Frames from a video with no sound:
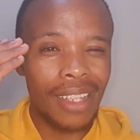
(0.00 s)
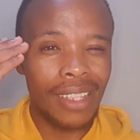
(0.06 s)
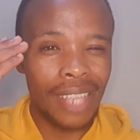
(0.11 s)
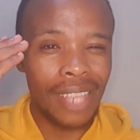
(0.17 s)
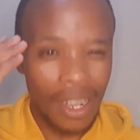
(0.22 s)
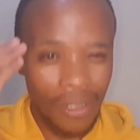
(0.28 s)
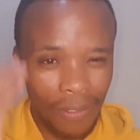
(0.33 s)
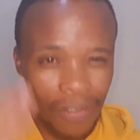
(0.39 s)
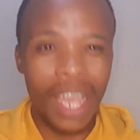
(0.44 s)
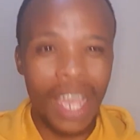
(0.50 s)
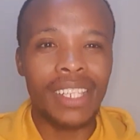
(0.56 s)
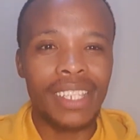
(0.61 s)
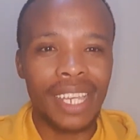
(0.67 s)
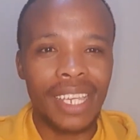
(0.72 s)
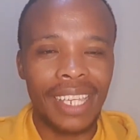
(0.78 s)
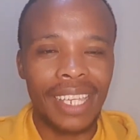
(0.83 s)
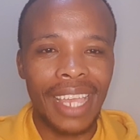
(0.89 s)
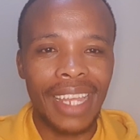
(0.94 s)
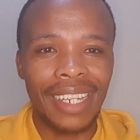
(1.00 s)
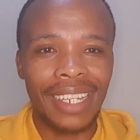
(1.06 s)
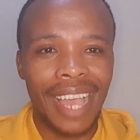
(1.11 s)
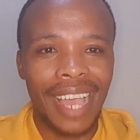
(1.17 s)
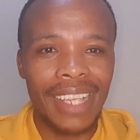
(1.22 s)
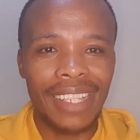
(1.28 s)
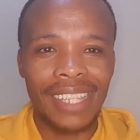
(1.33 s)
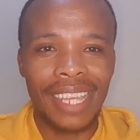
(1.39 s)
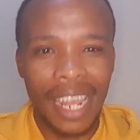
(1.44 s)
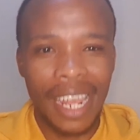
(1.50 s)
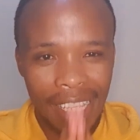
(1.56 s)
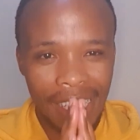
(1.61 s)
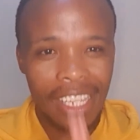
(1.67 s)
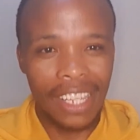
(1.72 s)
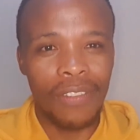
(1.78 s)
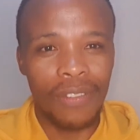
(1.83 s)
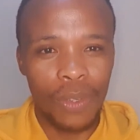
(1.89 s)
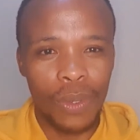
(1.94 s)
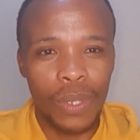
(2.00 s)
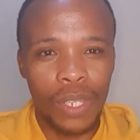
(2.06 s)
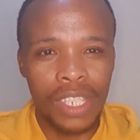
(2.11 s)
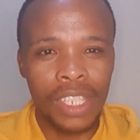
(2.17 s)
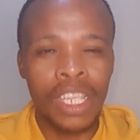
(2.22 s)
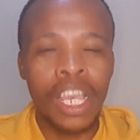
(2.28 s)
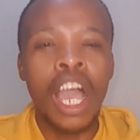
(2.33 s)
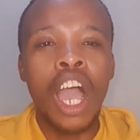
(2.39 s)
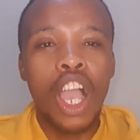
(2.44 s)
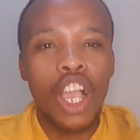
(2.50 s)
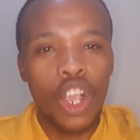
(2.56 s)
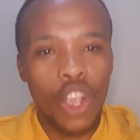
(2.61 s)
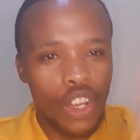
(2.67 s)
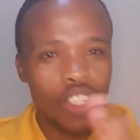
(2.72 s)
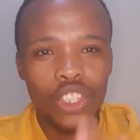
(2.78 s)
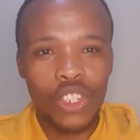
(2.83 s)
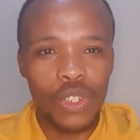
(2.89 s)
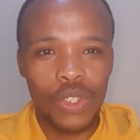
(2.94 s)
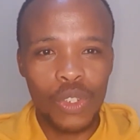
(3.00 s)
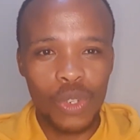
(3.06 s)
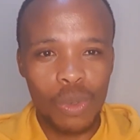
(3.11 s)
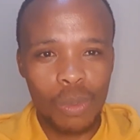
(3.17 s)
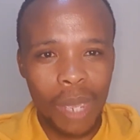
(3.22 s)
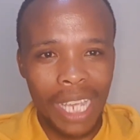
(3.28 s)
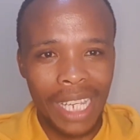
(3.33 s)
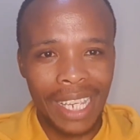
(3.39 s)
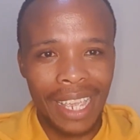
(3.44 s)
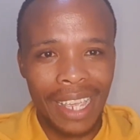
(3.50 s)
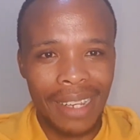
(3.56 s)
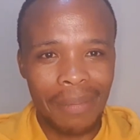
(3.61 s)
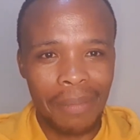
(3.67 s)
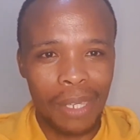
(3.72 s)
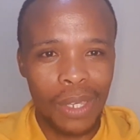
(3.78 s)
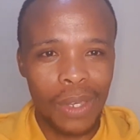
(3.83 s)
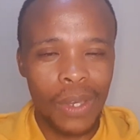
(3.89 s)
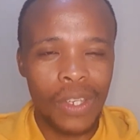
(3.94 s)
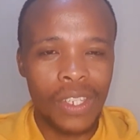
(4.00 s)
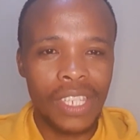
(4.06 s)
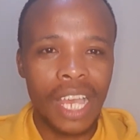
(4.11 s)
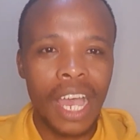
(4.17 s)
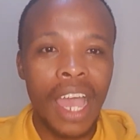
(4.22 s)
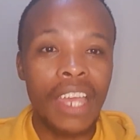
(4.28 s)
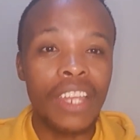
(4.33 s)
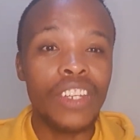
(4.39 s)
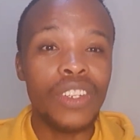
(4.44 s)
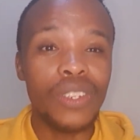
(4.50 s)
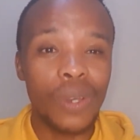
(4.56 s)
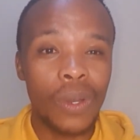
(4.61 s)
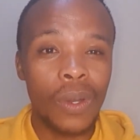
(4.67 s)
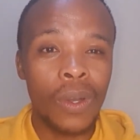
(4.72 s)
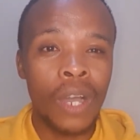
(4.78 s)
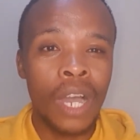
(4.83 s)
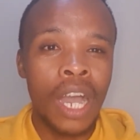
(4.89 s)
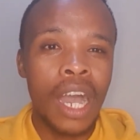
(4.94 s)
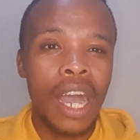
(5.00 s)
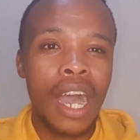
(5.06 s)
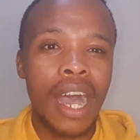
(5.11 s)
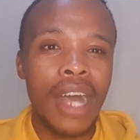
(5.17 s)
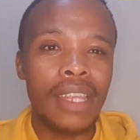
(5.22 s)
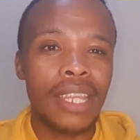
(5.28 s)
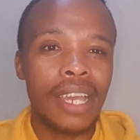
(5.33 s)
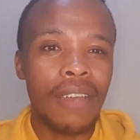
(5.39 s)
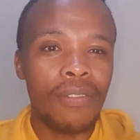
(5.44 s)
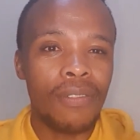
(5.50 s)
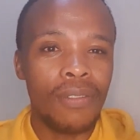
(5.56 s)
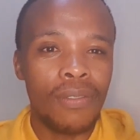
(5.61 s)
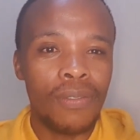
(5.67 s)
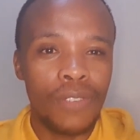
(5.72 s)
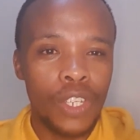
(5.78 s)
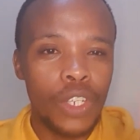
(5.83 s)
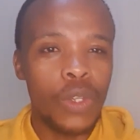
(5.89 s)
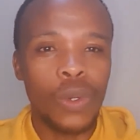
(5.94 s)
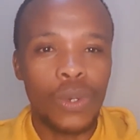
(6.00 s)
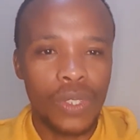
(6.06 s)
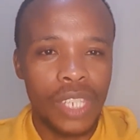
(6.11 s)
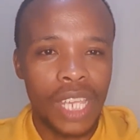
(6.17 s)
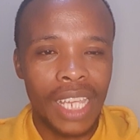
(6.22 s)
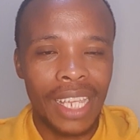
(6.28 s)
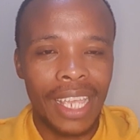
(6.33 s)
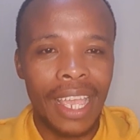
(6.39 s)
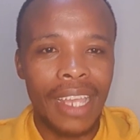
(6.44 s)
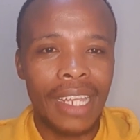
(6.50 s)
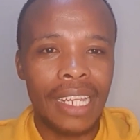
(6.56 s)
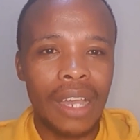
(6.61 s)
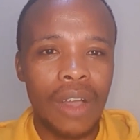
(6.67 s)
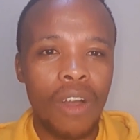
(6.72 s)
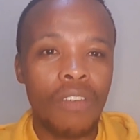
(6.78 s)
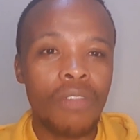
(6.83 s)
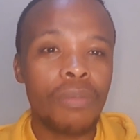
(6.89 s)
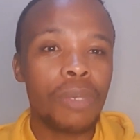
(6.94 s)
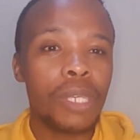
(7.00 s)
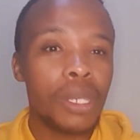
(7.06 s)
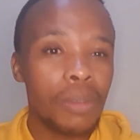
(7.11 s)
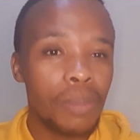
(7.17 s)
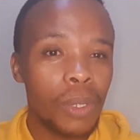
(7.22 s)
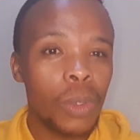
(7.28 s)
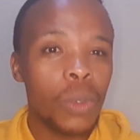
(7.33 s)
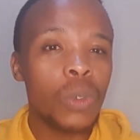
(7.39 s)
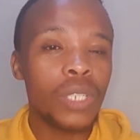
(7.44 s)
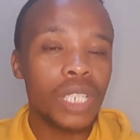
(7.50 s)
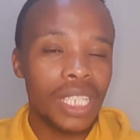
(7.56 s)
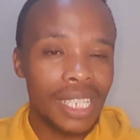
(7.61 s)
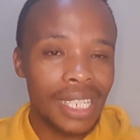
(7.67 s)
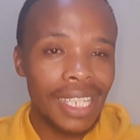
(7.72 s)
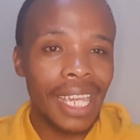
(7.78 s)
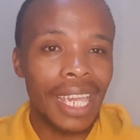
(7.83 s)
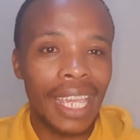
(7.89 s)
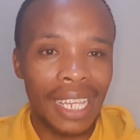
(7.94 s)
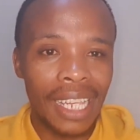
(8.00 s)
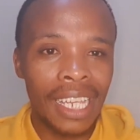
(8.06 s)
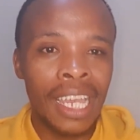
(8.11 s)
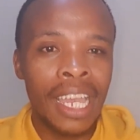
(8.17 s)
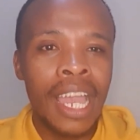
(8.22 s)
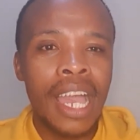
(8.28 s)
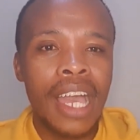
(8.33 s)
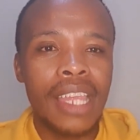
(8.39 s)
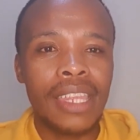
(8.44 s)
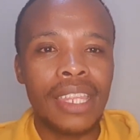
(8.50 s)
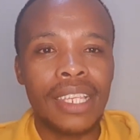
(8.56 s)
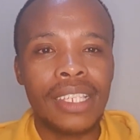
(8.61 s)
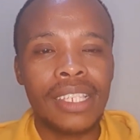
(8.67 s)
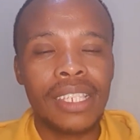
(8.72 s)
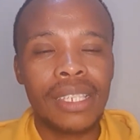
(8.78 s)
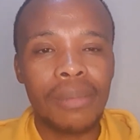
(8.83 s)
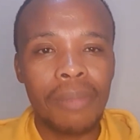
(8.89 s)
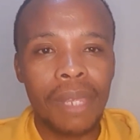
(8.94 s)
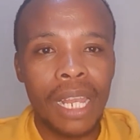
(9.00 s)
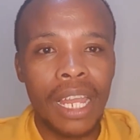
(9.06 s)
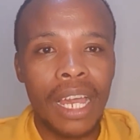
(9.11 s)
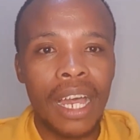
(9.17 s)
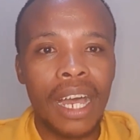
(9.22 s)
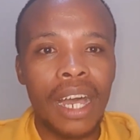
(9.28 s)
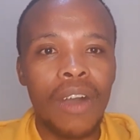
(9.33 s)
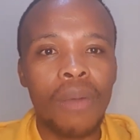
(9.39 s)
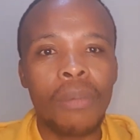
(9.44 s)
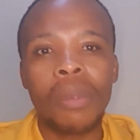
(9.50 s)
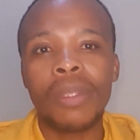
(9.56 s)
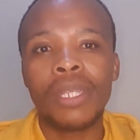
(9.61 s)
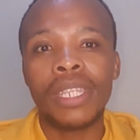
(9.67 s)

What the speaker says: the advice again, guys, that I give you is go to YouTube again, because I know there are videos again of people who did take the similar